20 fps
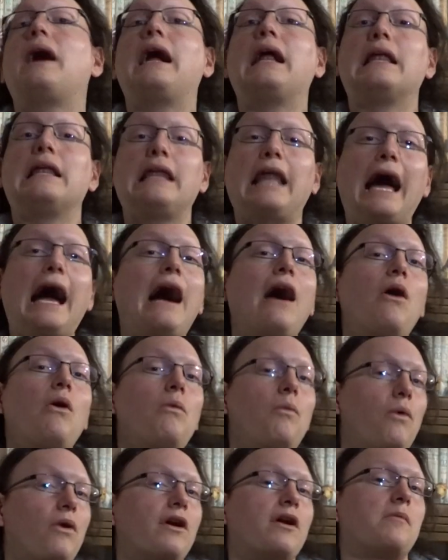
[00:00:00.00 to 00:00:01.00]
allow
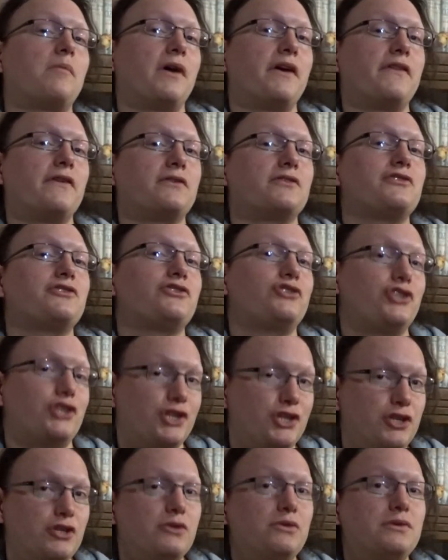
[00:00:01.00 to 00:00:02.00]
Warner Brothers
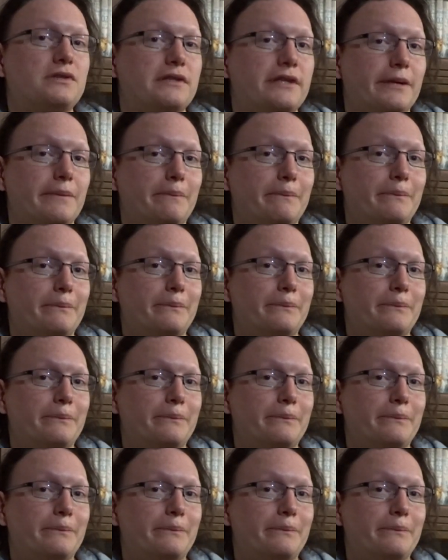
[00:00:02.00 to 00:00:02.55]
to use them.